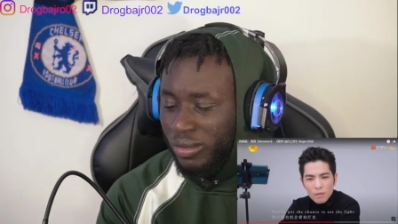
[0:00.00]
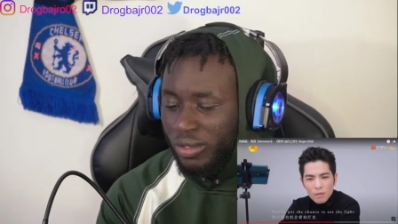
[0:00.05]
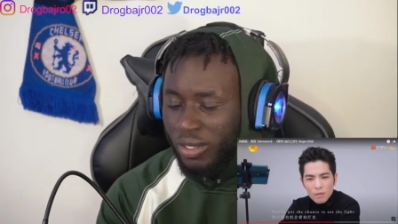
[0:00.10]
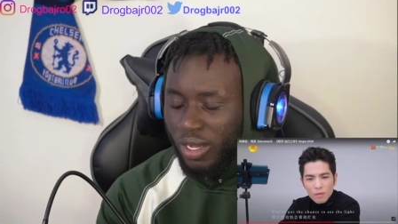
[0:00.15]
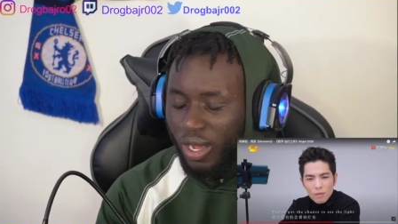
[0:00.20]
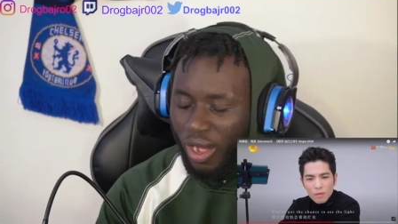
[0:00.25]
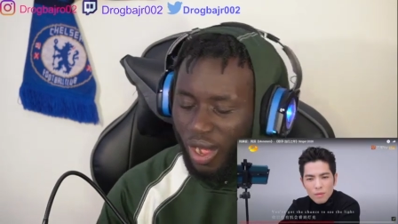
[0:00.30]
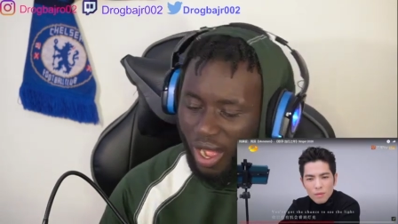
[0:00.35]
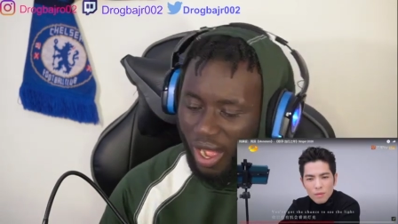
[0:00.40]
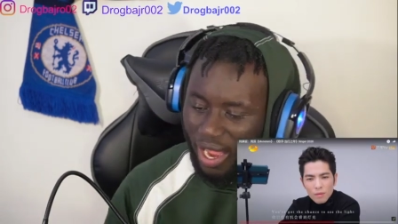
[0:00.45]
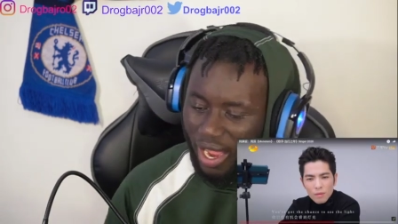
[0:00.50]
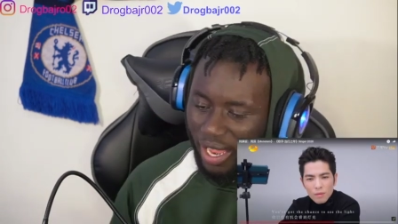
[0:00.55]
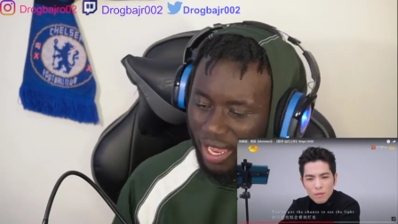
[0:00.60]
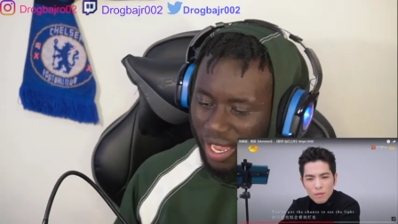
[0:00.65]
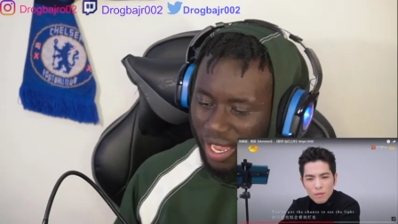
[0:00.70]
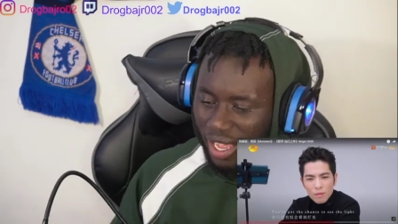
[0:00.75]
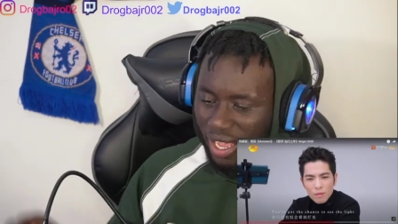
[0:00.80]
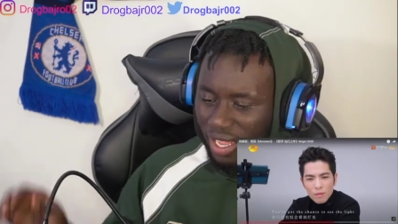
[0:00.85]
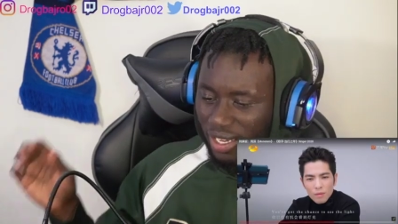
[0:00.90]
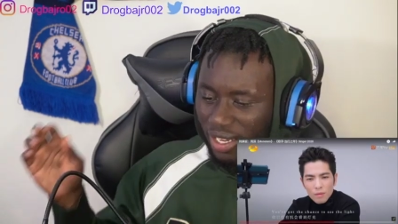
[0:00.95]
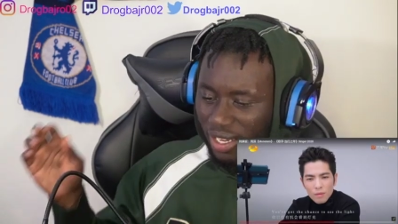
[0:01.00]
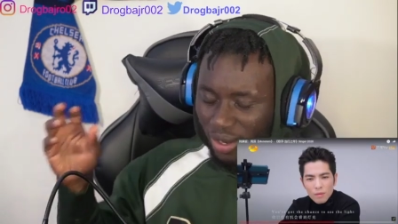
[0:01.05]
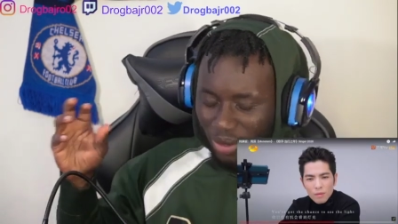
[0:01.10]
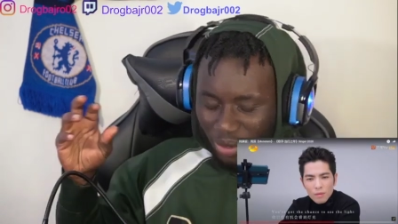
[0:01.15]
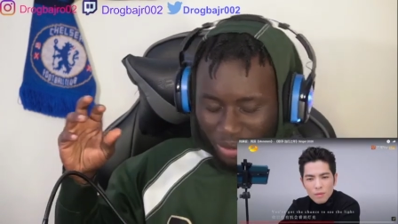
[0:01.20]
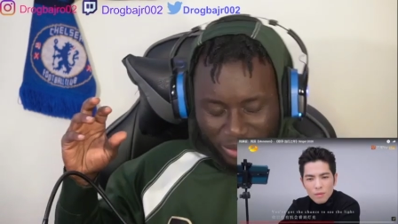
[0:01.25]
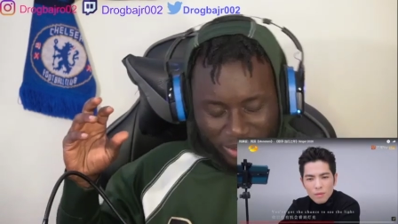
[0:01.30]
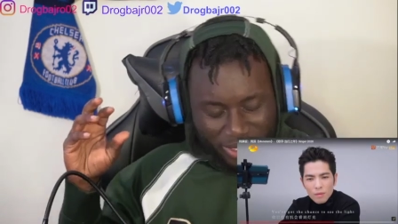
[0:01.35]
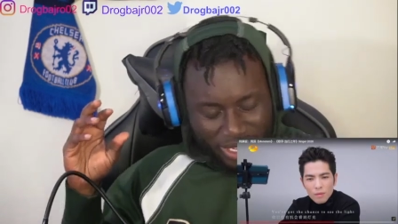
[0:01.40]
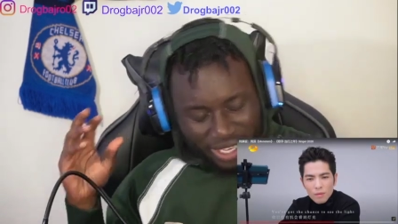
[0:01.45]
Oh yeah,
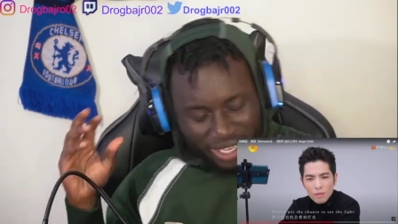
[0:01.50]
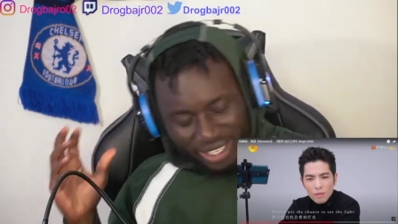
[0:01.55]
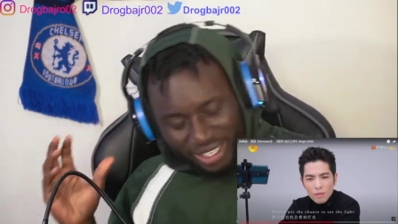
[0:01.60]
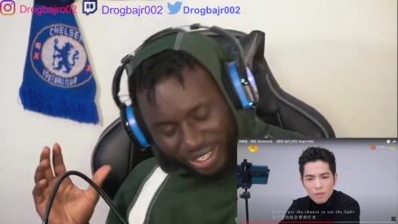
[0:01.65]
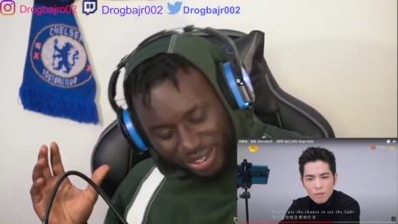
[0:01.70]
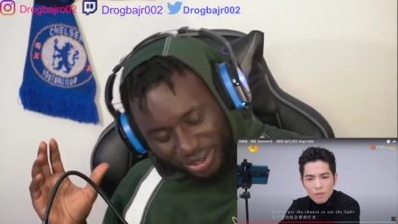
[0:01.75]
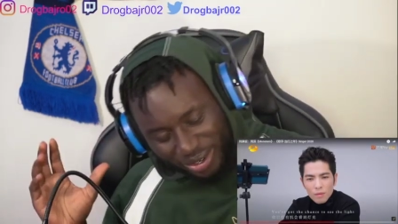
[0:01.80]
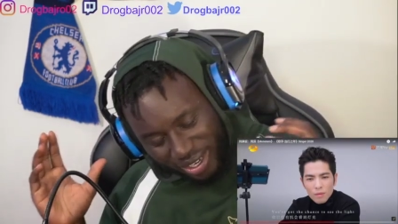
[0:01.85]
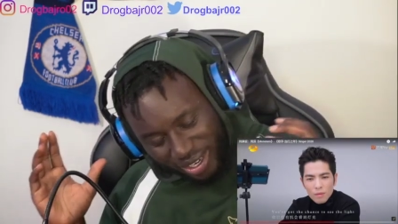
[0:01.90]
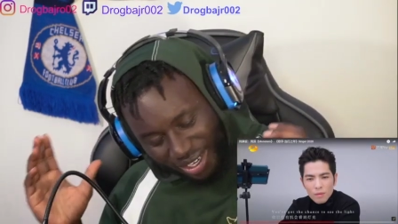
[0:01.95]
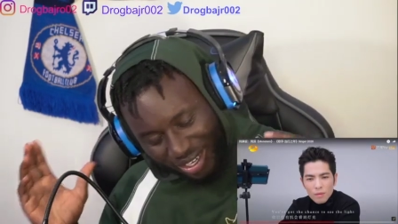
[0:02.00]
look, like you can